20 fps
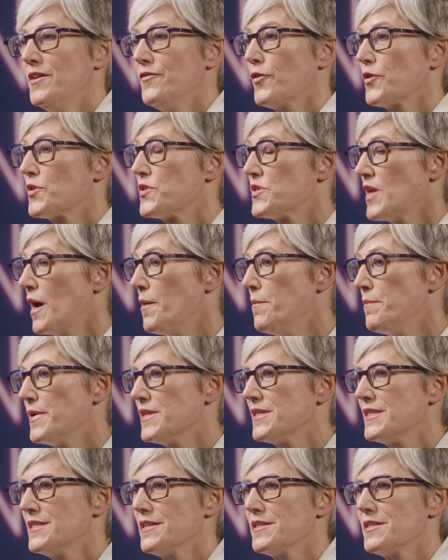For some
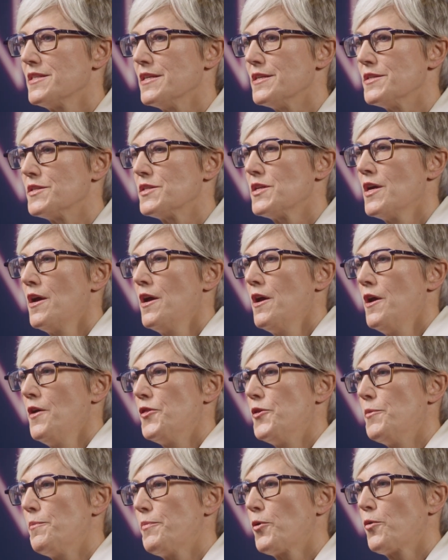businesses,
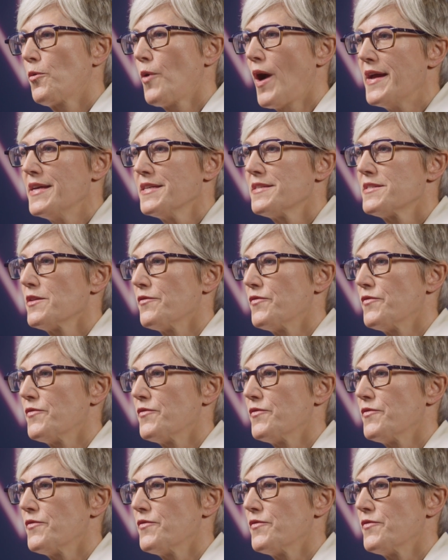the price